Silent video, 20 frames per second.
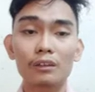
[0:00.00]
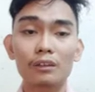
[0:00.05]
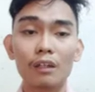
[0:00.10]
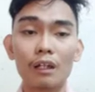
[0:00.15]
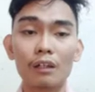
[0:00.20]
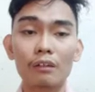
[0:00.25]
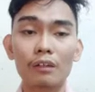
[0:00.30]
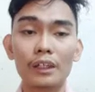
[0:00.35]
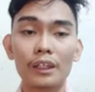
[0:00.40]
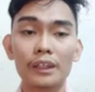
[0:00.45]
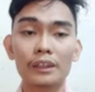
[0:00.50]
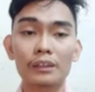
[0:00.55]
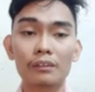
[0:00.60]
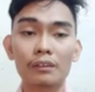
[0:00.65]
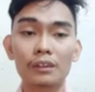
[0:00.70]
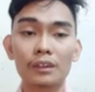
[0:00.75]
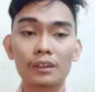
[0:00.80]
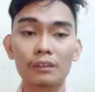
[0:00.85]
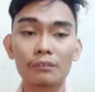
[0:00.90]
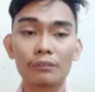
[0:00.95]
occurs
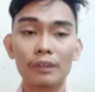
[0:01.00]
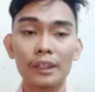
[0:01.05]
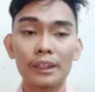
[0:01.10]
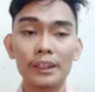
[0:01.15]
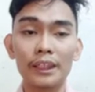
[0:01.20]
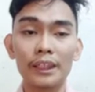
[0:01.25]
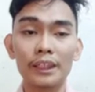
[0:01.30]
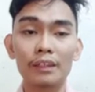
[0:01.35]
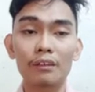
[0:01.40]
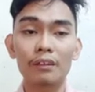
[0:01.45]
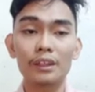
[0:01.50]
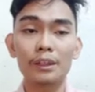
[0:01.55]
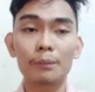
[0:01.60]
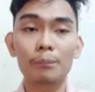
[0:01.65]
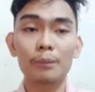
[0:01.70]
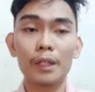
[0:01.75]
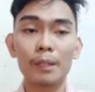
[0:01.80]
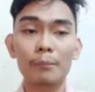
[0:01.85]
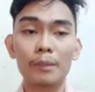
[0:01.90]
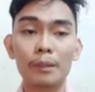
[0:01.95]
concentrating on the
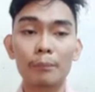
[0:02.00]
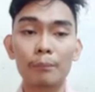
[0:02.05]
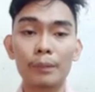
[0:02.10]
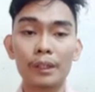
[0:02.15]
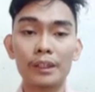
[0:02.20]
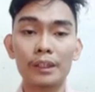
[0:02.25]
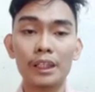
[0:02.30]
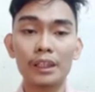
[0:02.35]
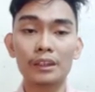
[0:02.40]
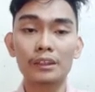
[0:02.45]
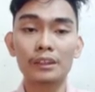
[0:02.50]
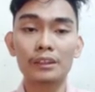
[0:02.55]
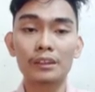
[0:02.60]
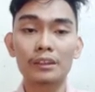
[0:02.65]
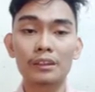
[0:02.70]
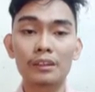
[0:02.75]
primary products.